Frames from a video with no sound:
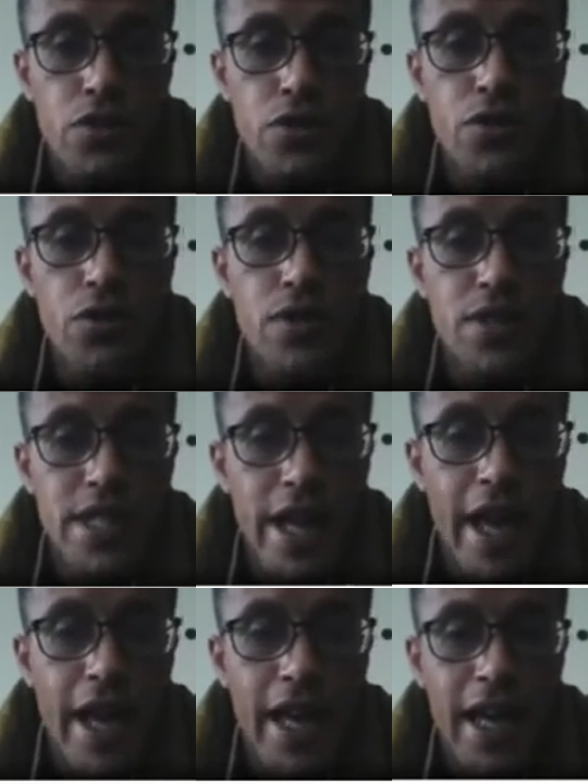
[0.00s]
to
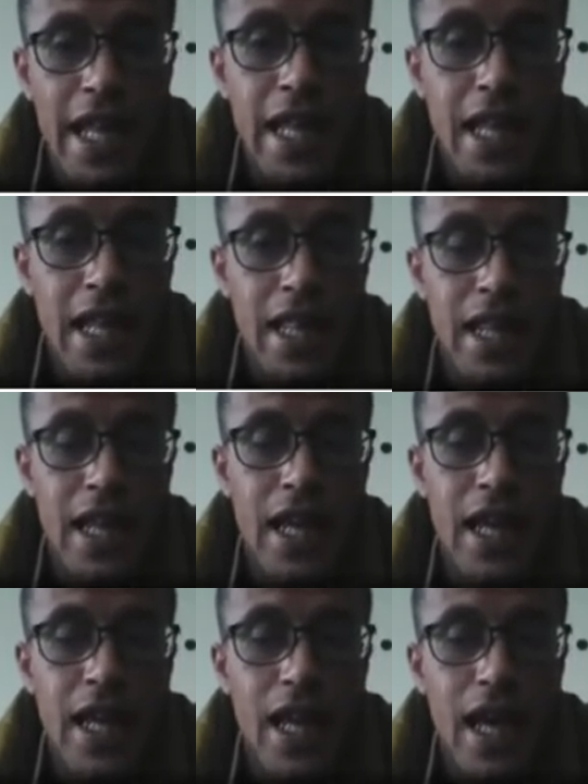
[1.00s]
tackle
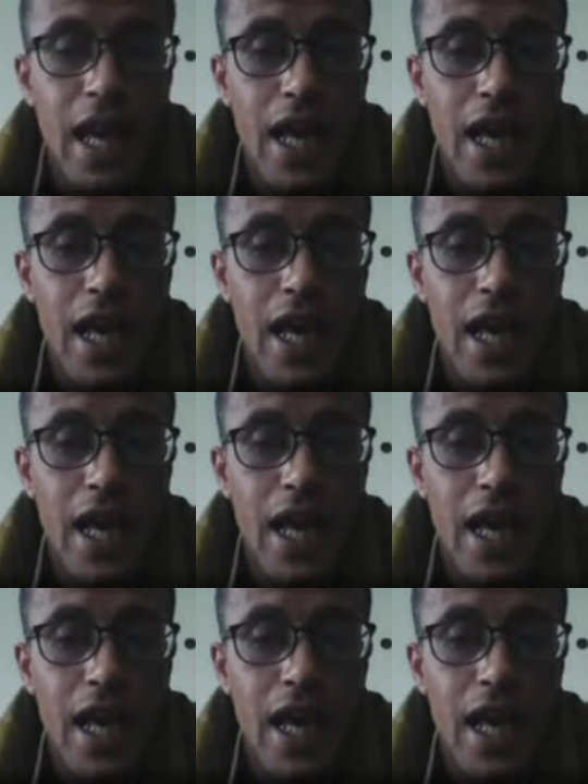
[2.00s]
the